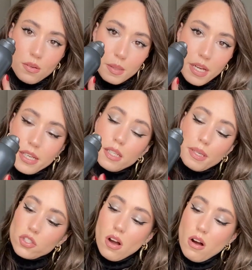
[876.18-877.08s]
but I
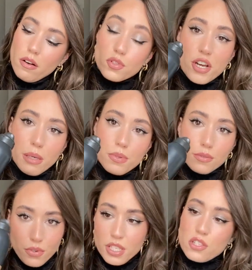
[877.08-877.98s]
like to use a little
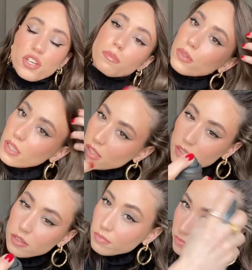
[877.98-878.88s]
bit to give my
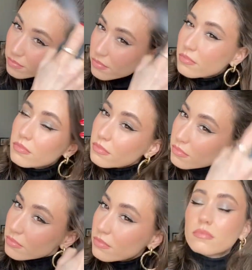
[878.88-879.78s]
hair a little bit more
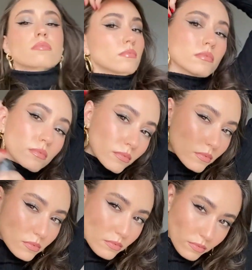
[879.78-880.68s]
volume, but also to kind
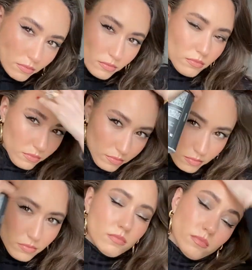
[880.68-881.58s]
of like
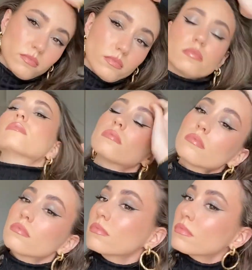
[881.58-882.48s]
slow
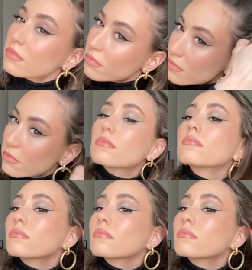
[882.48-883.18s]
down any